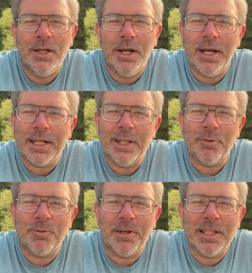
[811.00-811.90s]
Alright guys,
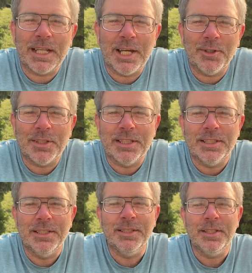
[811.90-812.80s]
we finally got her
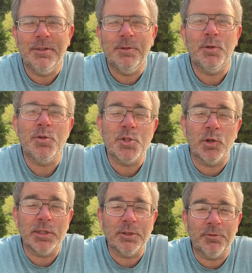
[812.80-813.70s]
done. If you
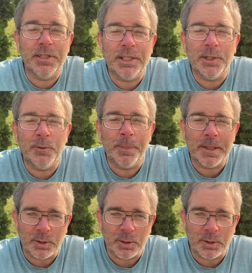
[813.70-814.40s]
enjoyed this video,